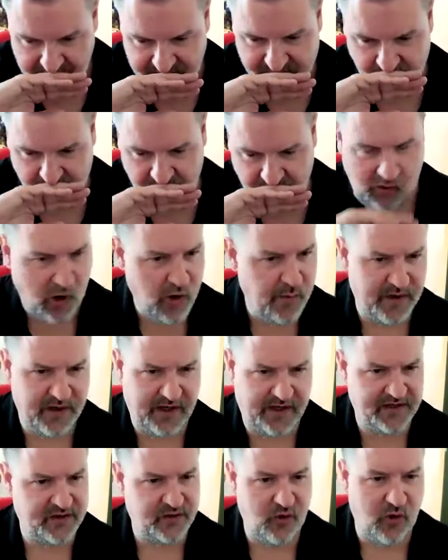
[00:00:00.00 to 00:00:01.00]
sort of Roman
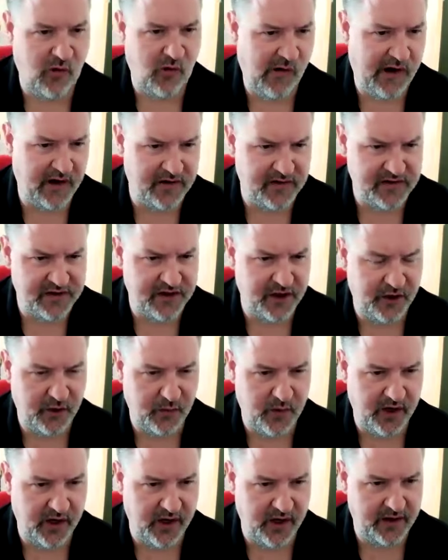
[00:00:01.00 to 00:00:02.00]
historians
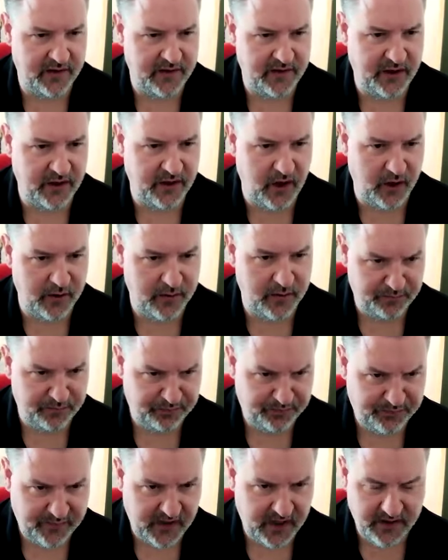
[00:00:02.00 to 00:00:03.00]
who were, you know,
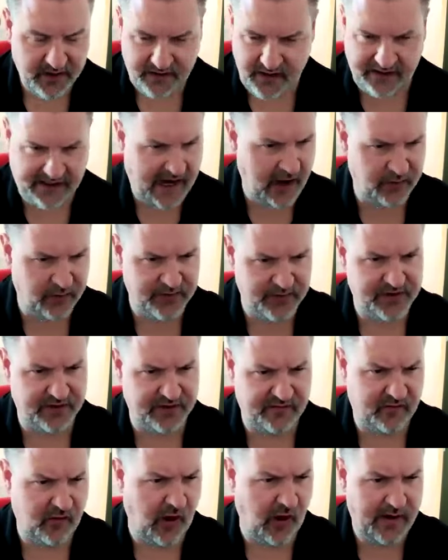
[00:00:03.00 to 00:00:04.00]
accounts
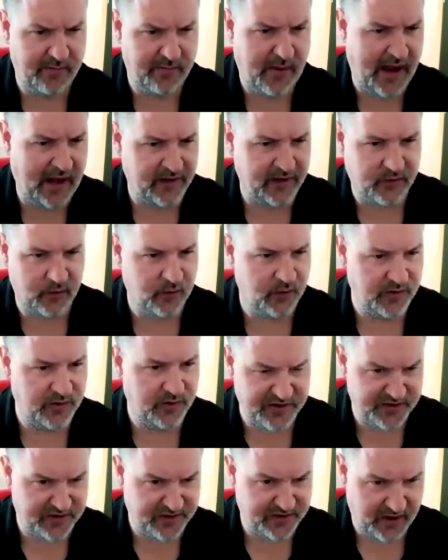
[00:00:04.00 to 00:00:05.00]
of great
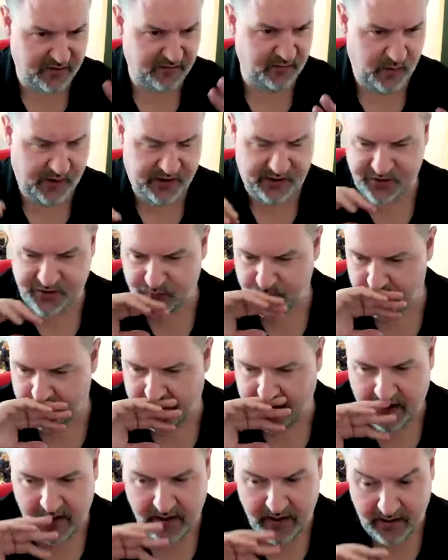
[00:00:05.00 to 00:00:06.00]
battles and stuff, which,
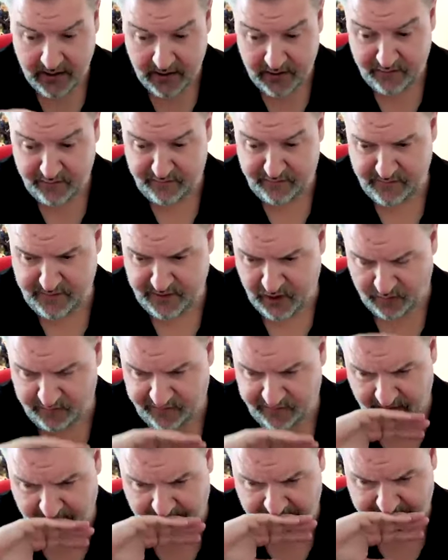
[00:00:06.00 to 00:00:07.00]
you know,
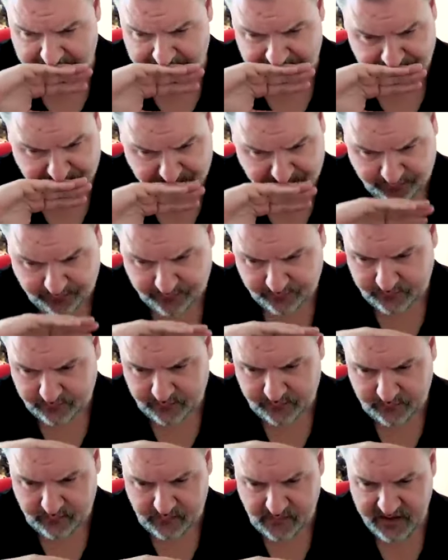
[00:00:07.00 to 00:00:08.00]
for
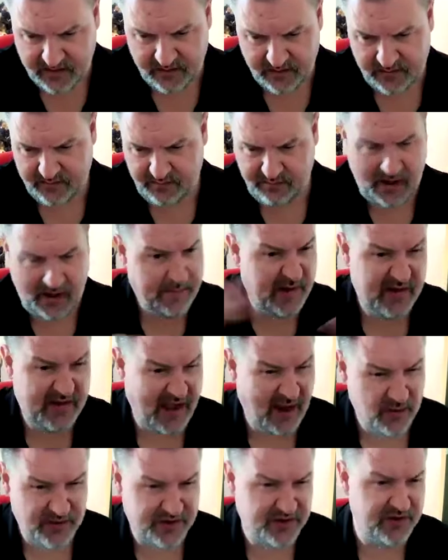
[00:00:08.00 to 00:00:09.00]
maybe
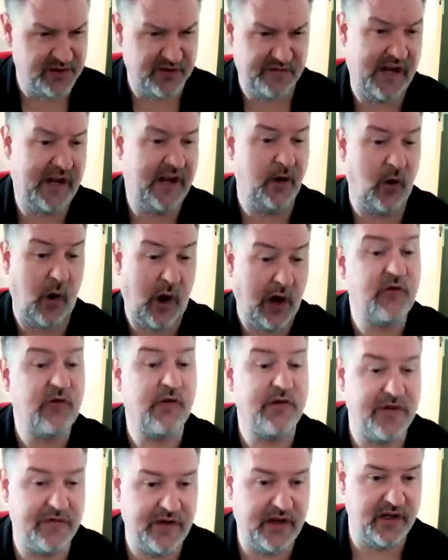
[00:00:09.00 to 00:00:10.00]
thousands of years or
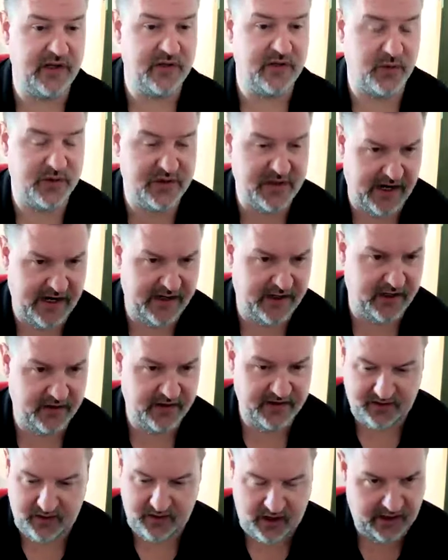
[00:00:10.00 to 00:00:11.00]
hundreds of years were taken
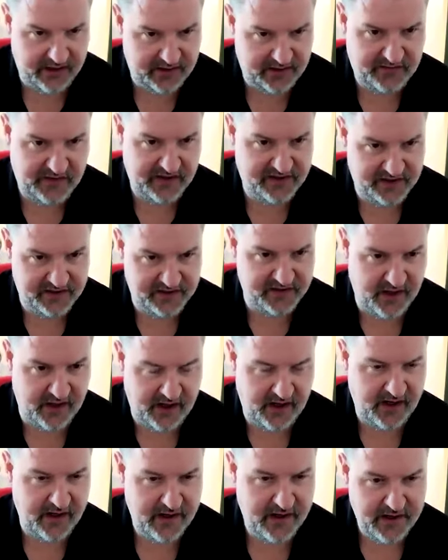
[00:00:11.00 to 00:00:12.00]
as like this is
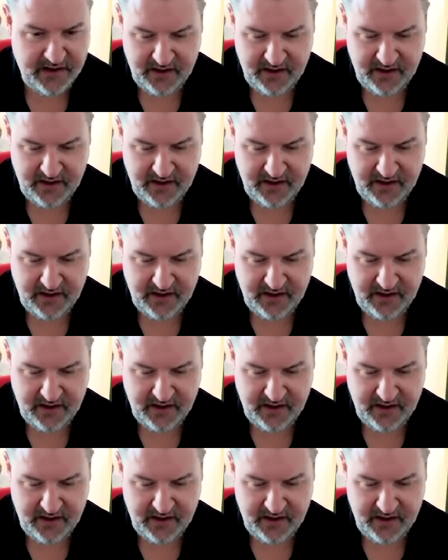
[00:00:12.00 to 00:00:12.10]
a